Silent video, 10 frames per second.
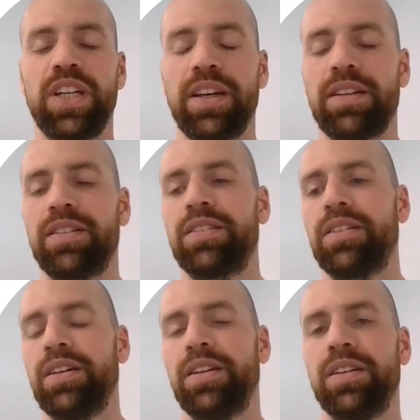
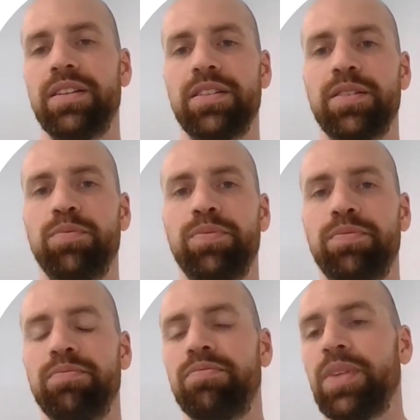checks and
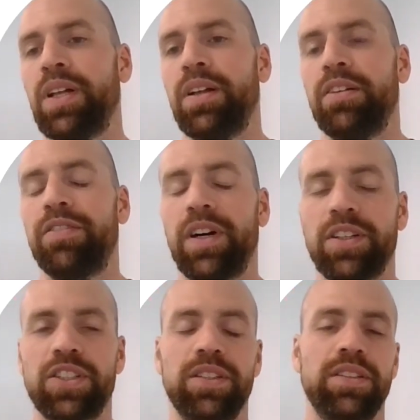
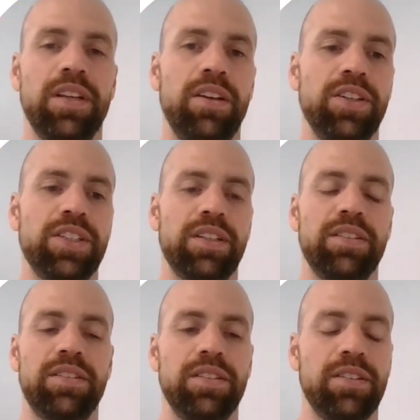functions and logic
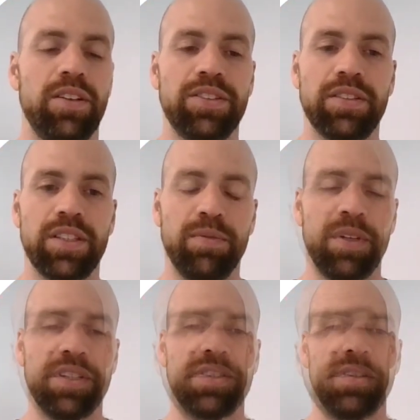is also
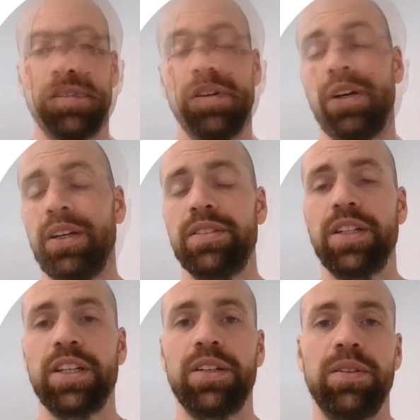similar. So I
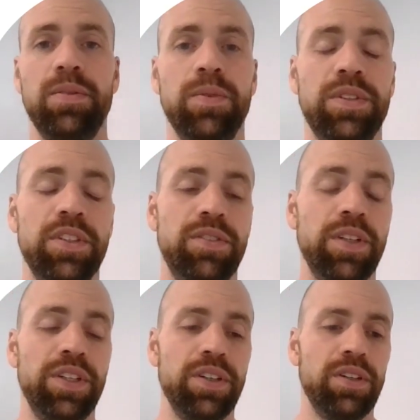think with this
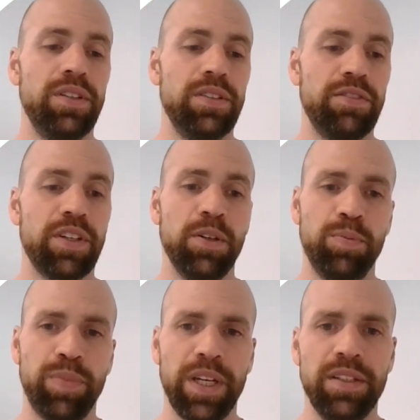video you have a
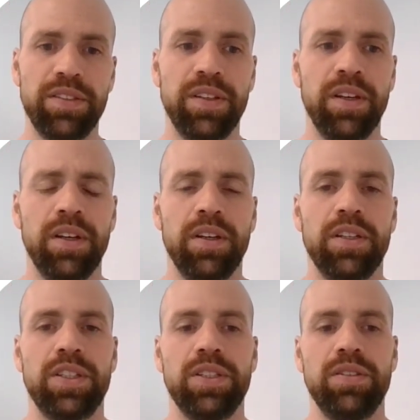good base
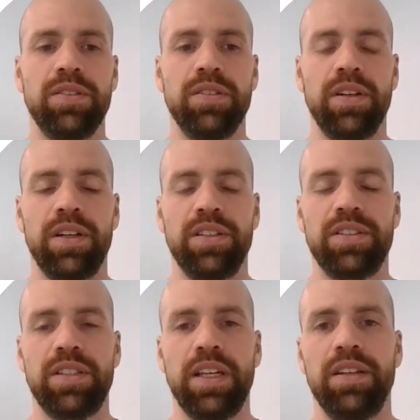to
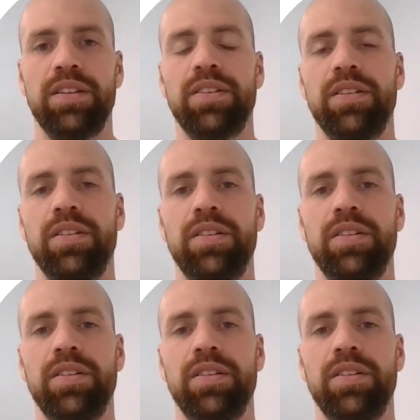understand